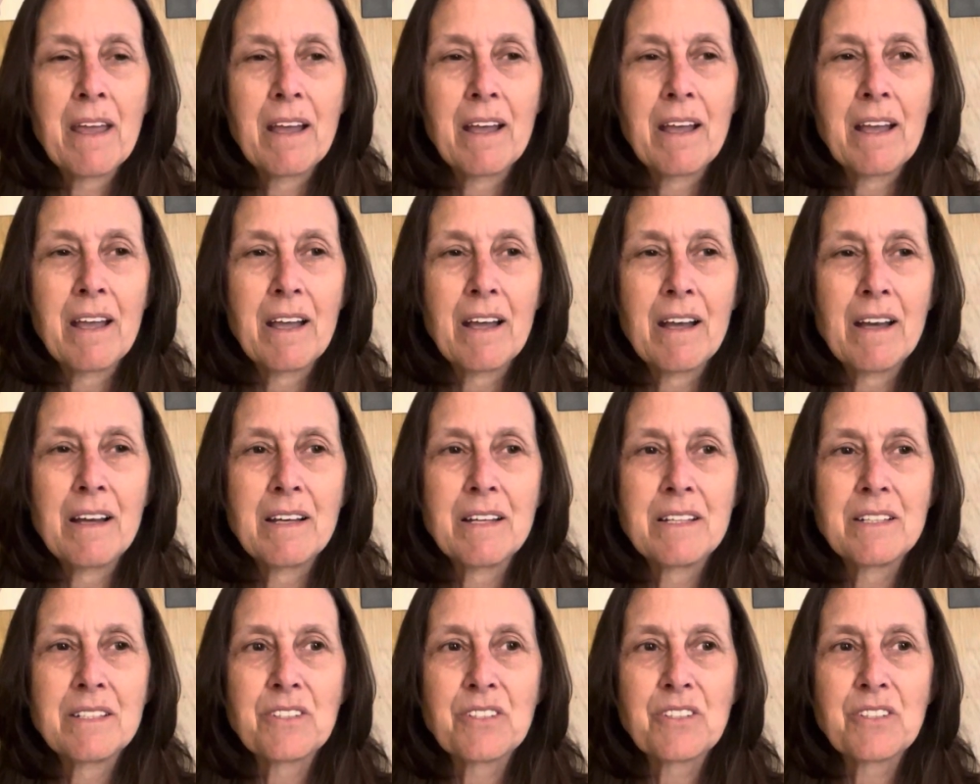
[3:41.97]

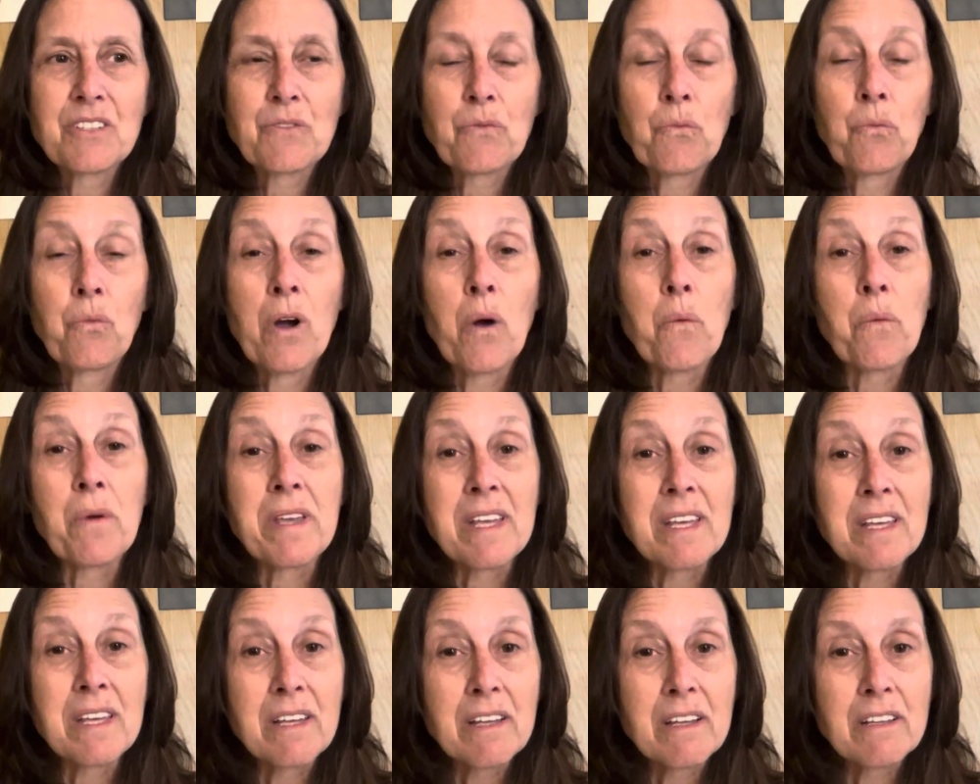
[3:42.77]
and what
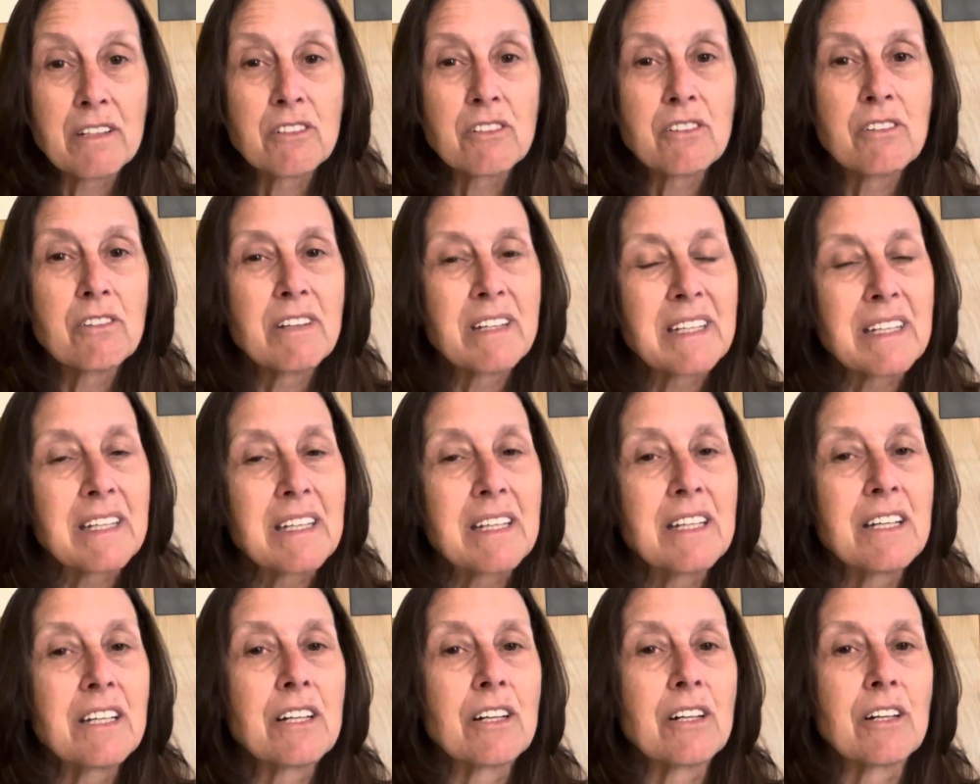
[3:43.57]
we
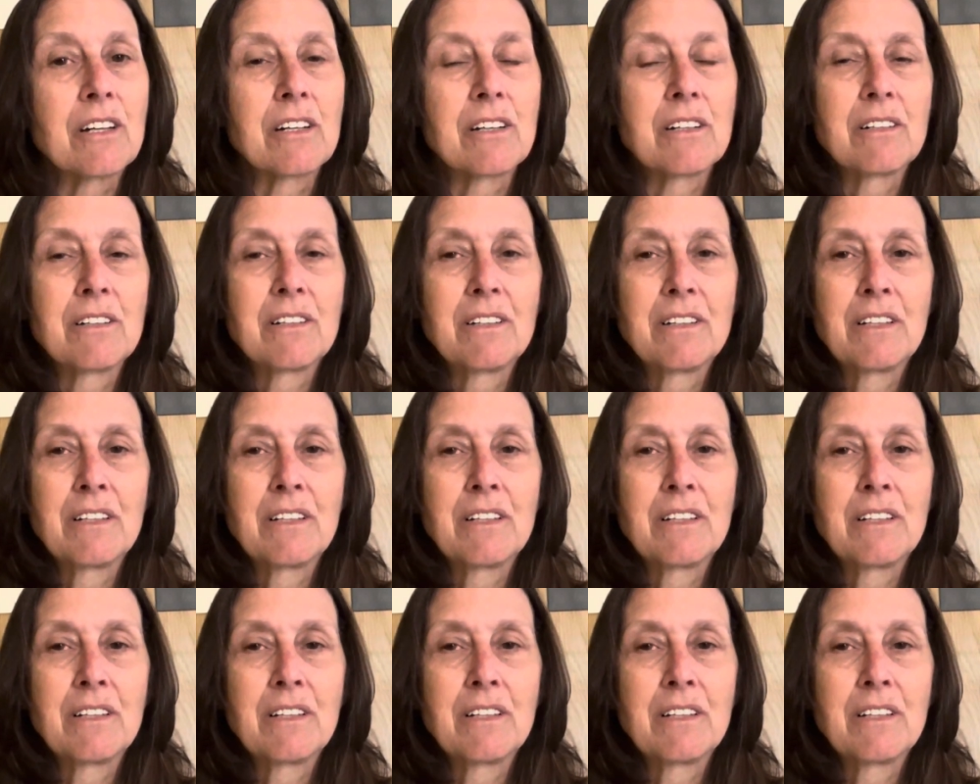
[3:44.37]
hear